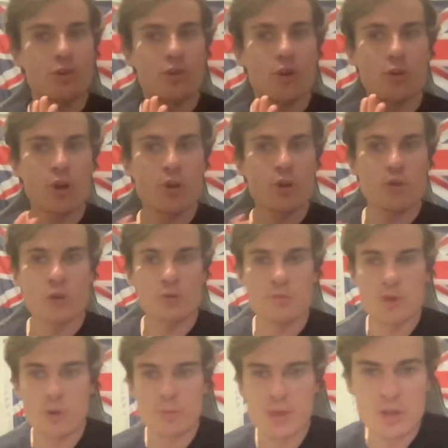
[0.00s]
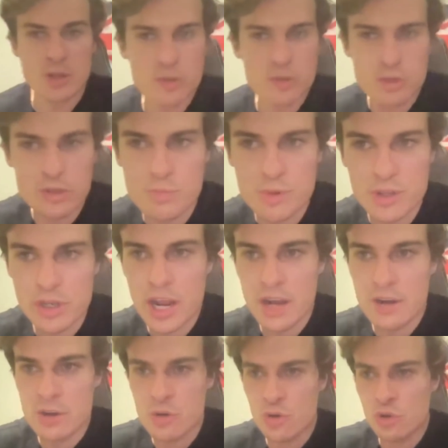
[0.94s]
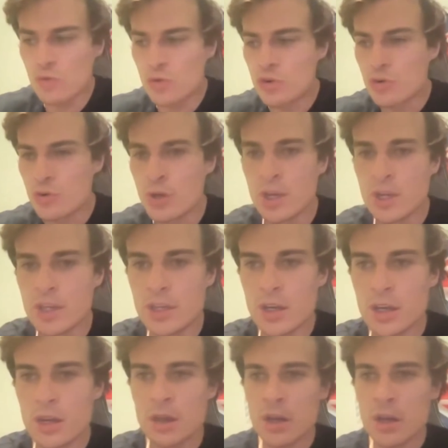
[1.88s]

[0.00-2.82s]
Not me. Let's build it out in Uluru, you know?